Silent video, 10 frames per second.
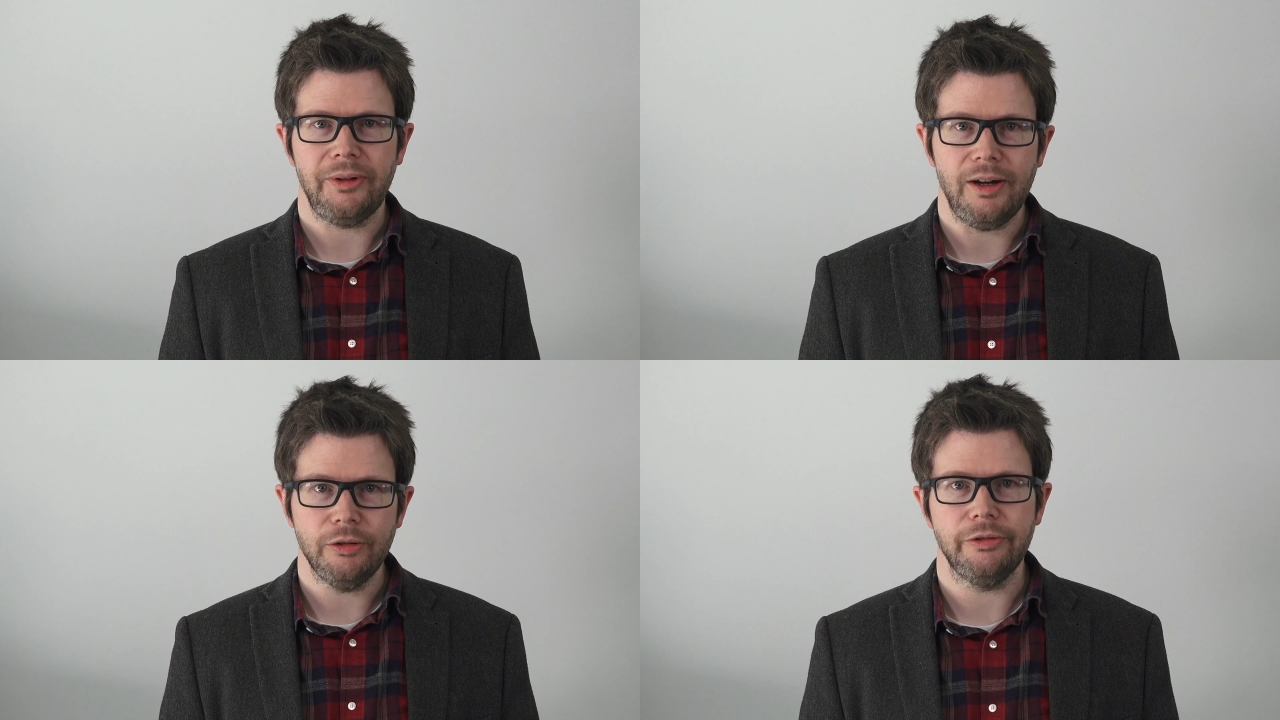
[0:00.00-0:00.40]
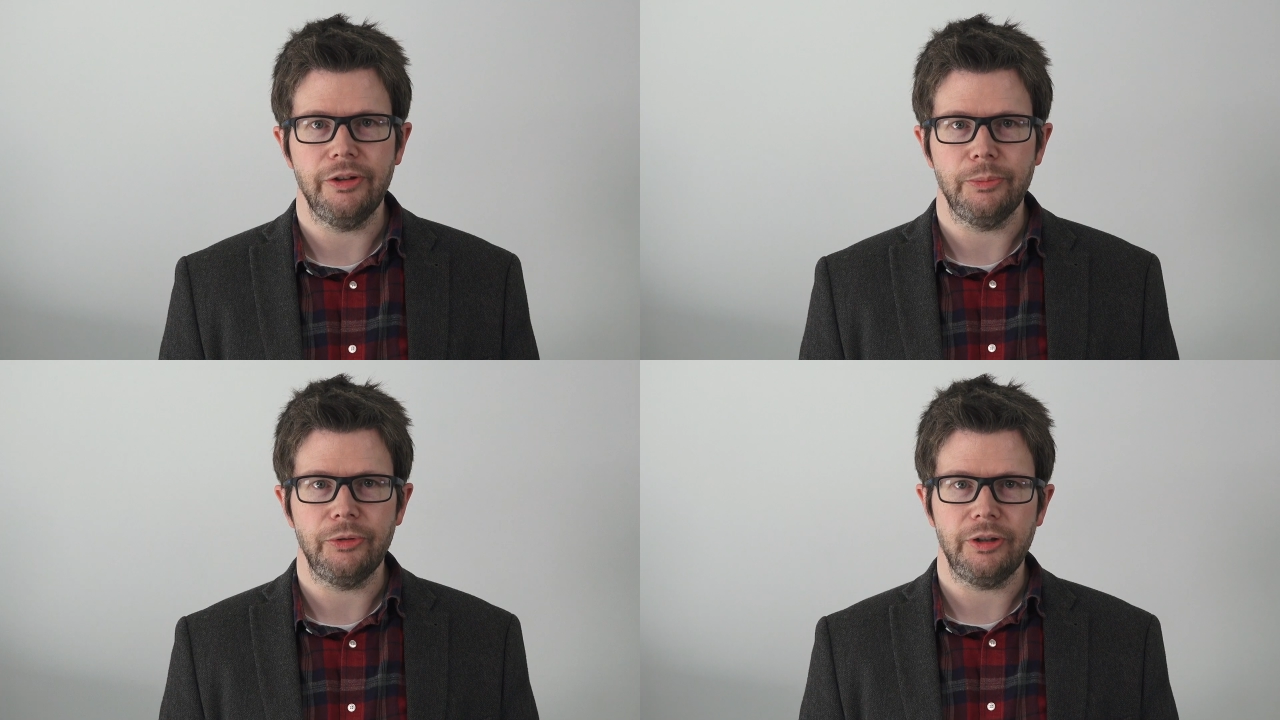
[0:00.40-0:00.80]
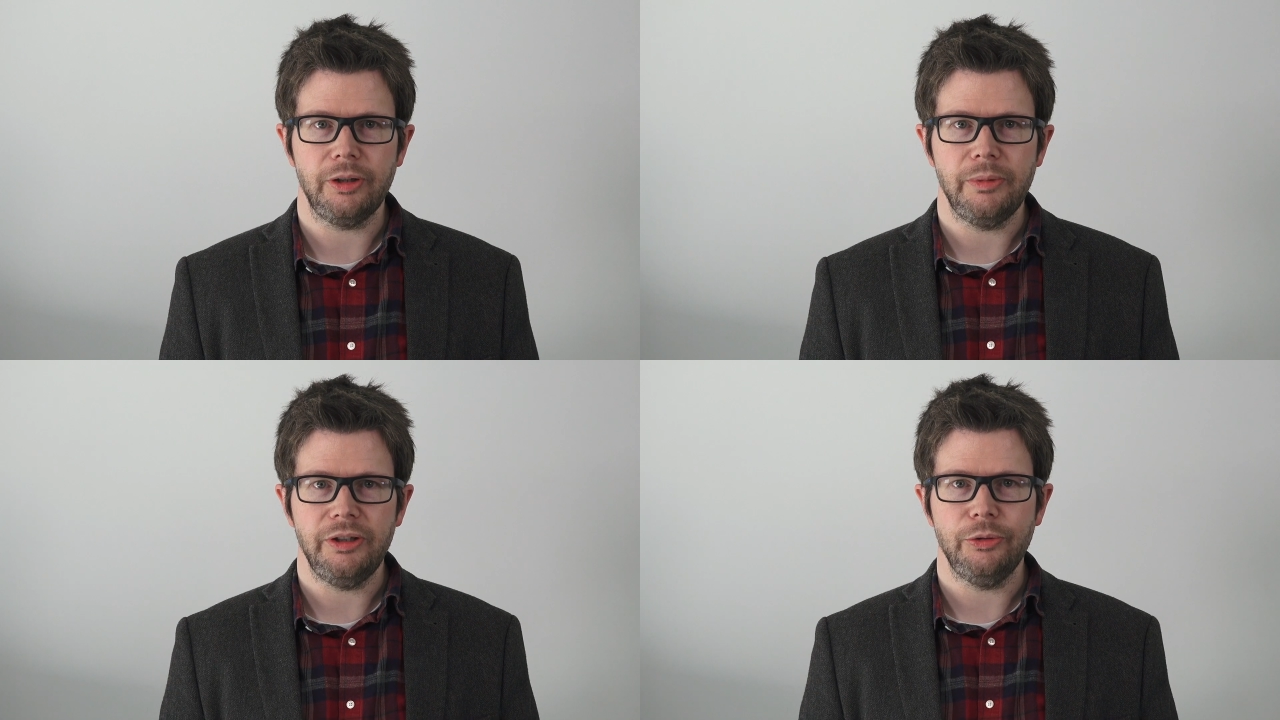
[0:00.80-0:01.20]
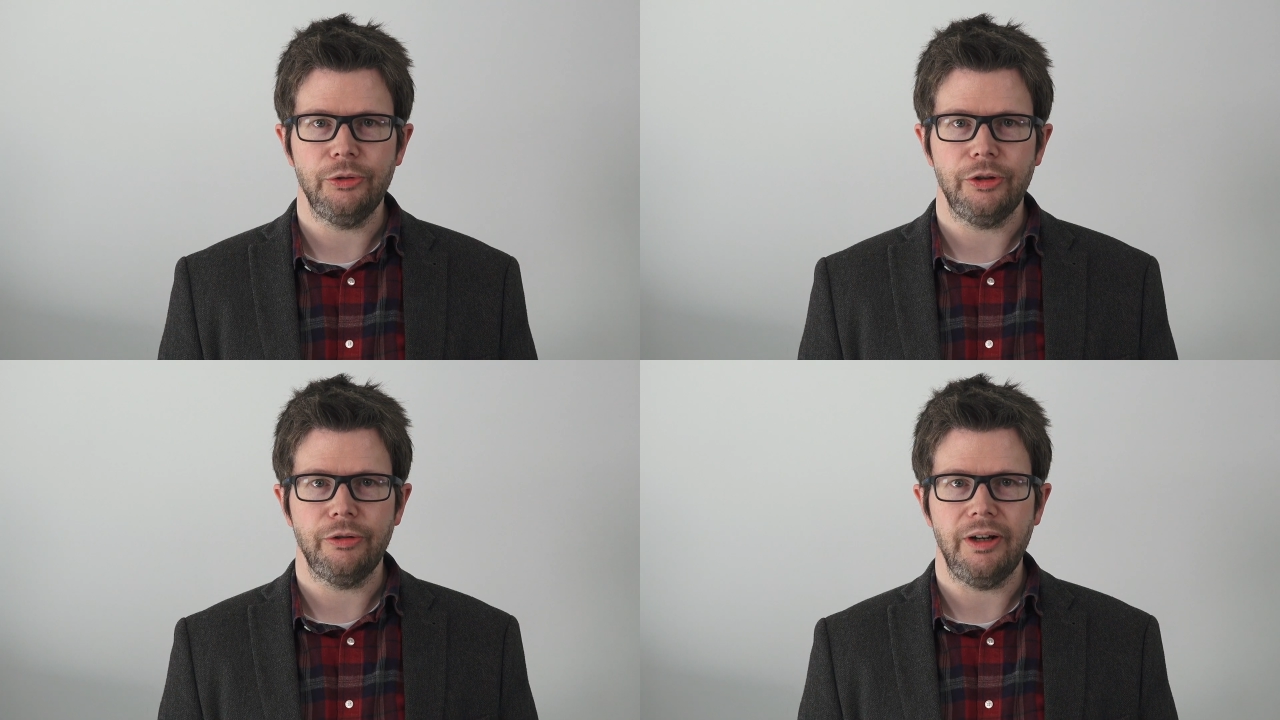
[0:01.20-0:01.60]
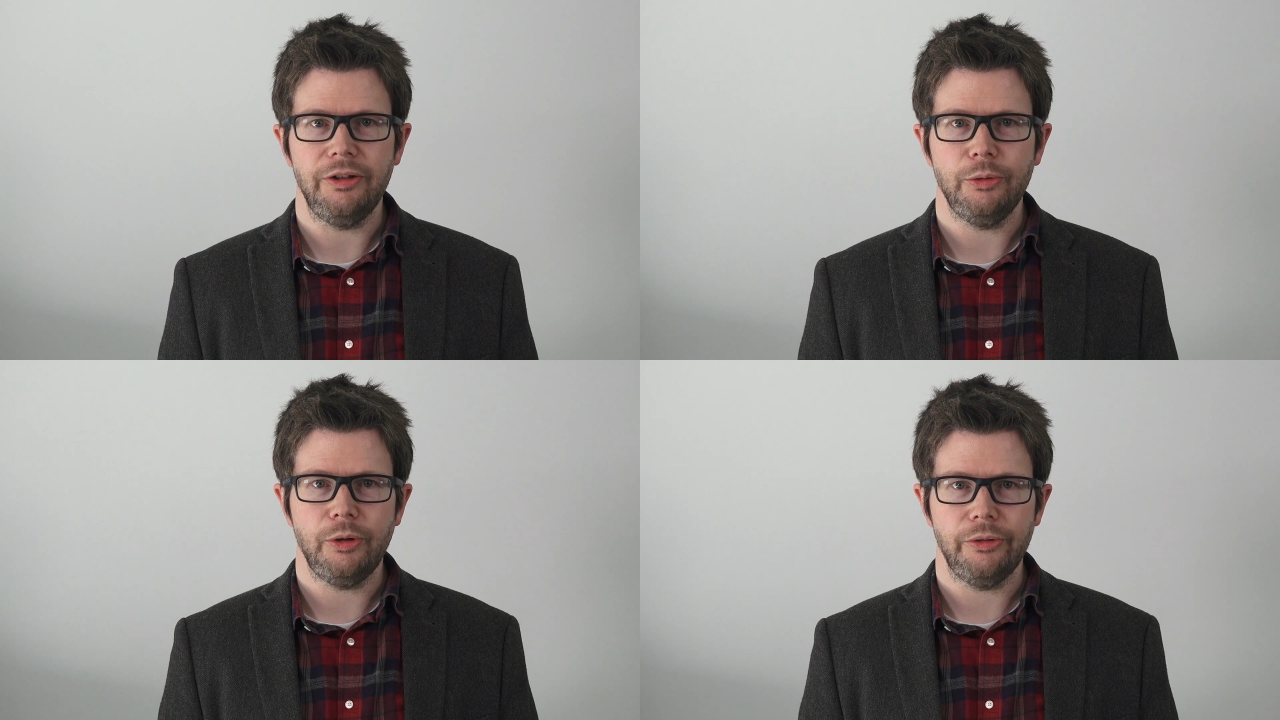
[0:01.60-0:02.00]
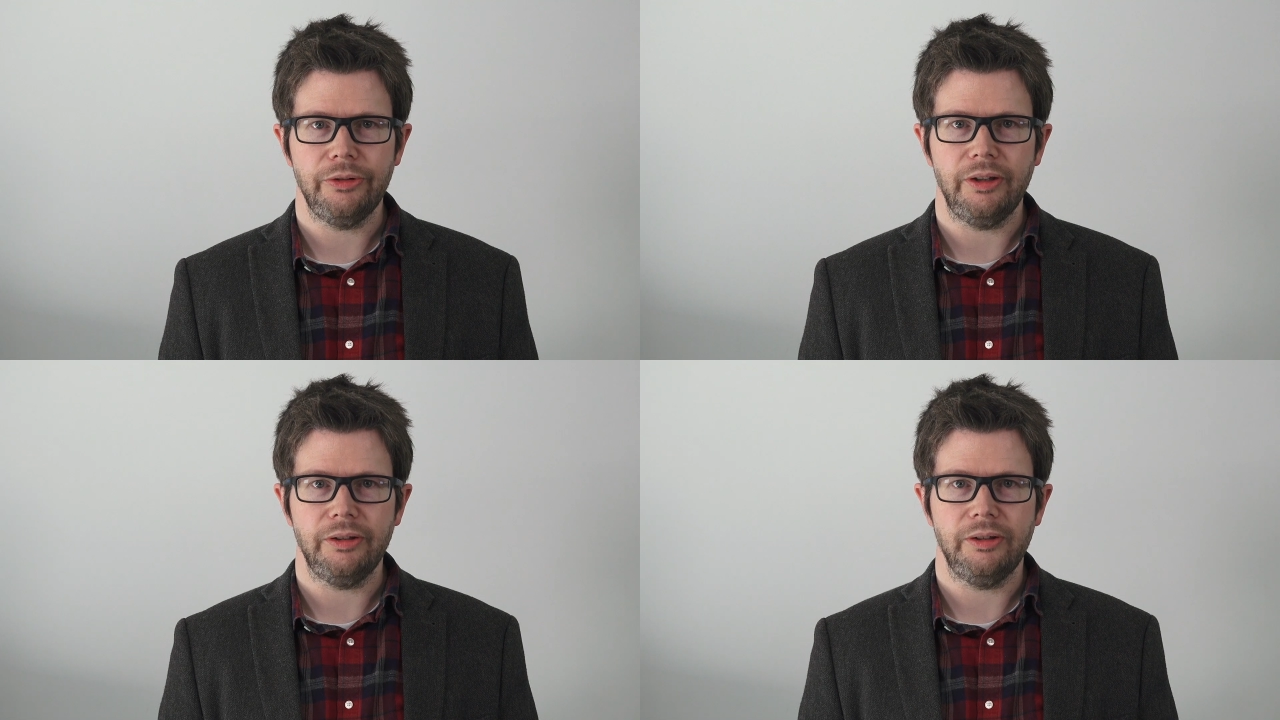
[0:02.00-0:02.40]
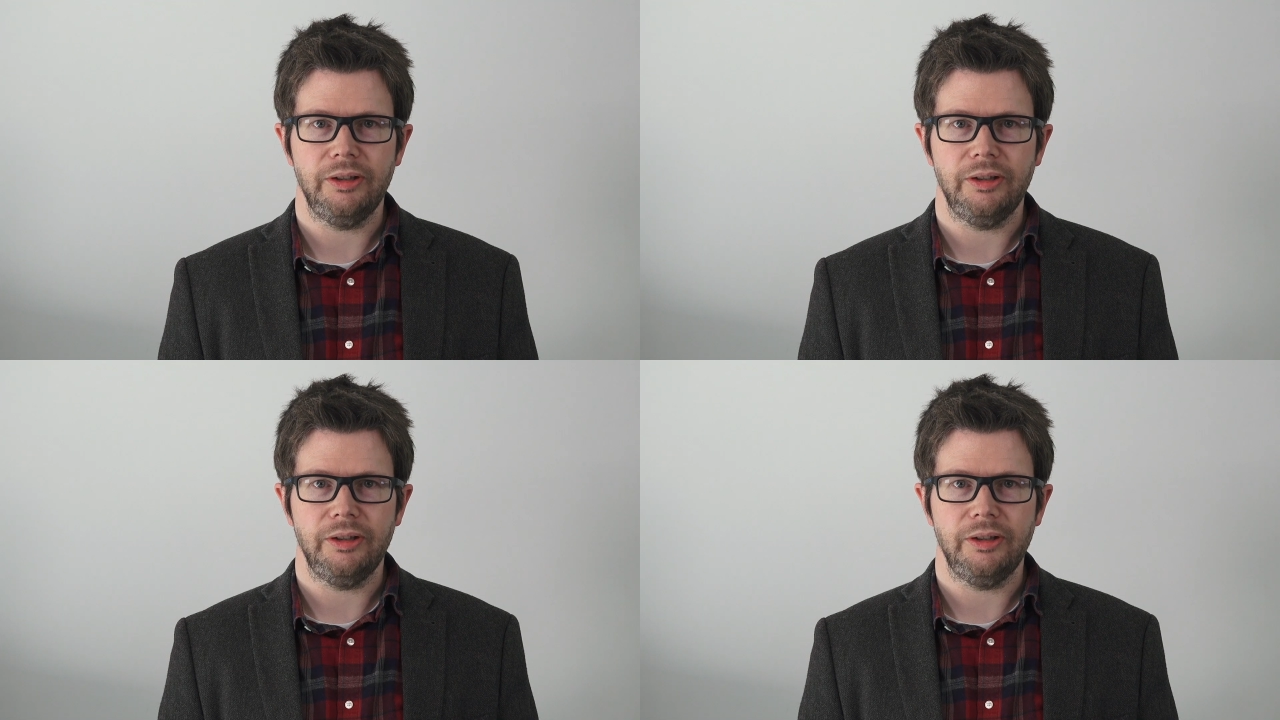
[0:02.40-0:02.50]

algorithms that can be used to create new content,